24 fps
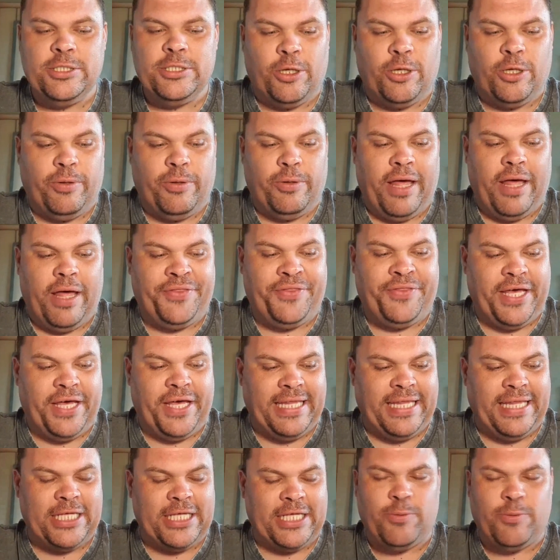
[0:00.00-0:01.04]
So I
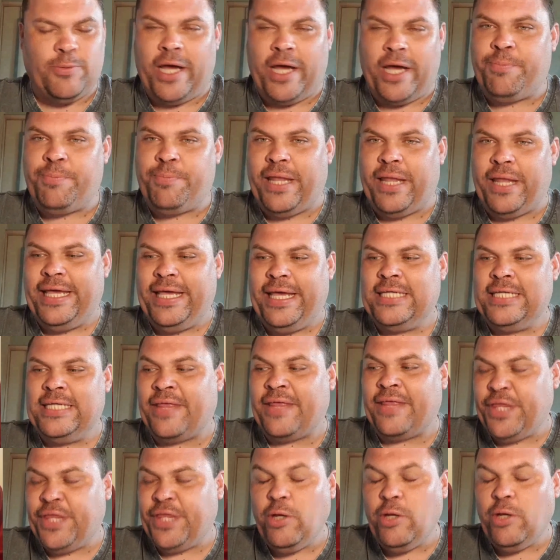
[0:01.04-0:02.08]
think that's why the
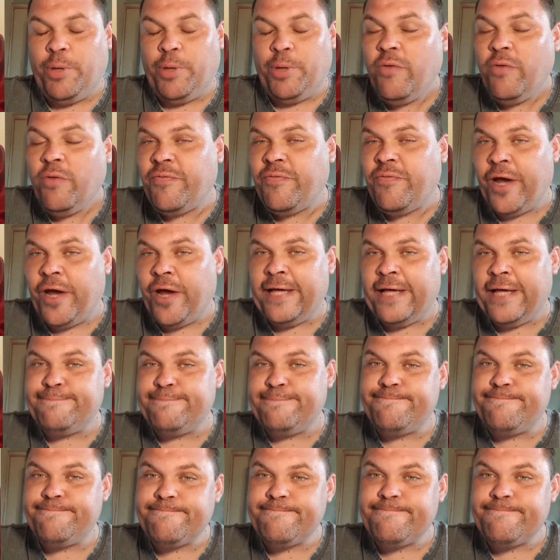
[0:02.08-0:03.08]
players, I think they'll be up for it.